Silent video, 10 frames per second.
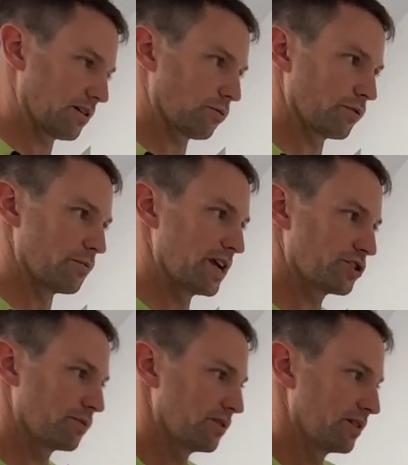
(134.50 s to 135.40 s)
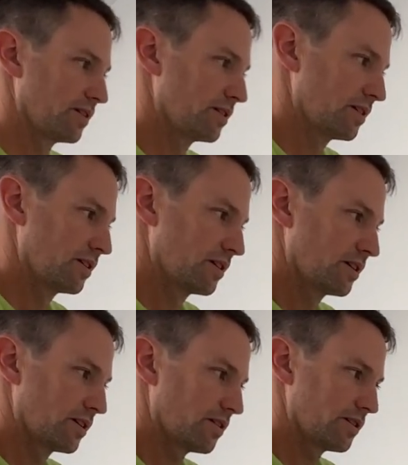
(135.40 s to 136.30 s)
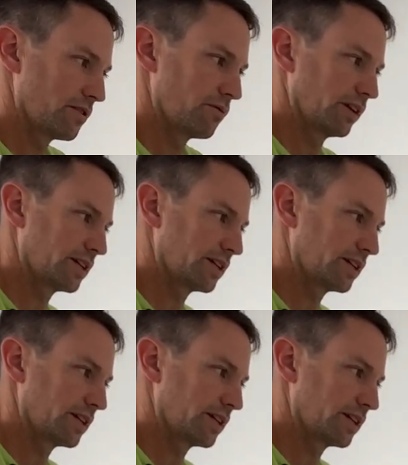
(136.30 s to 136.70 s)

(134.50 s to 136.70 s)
it, I would measure, but I don't really